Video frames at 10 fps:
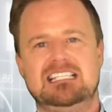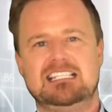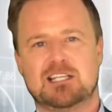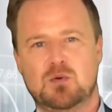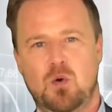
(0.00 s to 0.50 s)

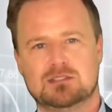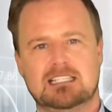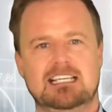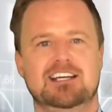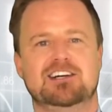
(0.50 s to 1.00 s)
is the
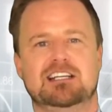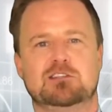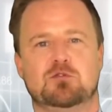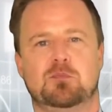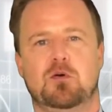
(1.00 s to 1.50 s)
quarterly
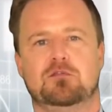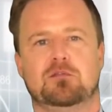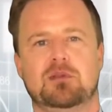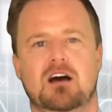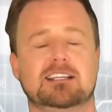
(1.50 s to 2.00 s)
earnings report
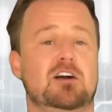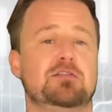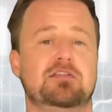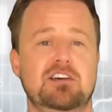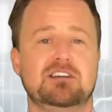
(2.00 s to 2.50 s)
from Nike
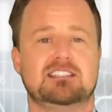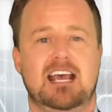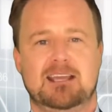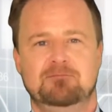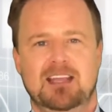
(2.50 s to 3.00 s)
on
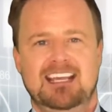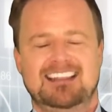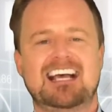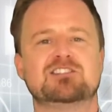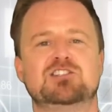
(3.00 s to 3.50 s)
Thursday.
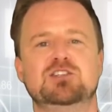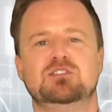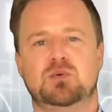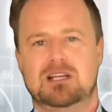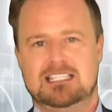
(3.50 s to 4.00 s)
That's
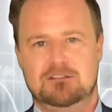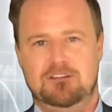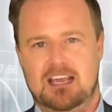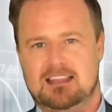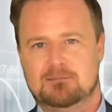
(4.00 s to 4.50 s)
June
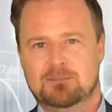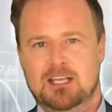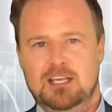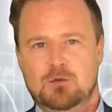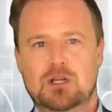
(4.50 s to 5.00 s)
25th,
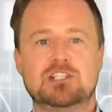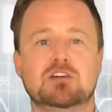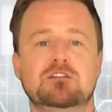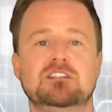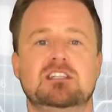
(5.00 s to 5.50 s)
which
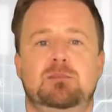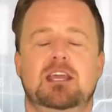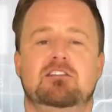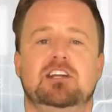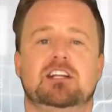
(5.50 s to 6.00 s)
covers the
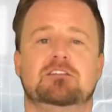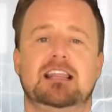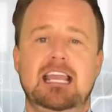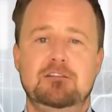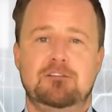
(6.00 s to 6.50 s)
period of
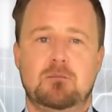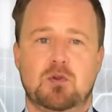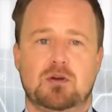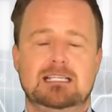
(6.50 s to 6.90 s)
late February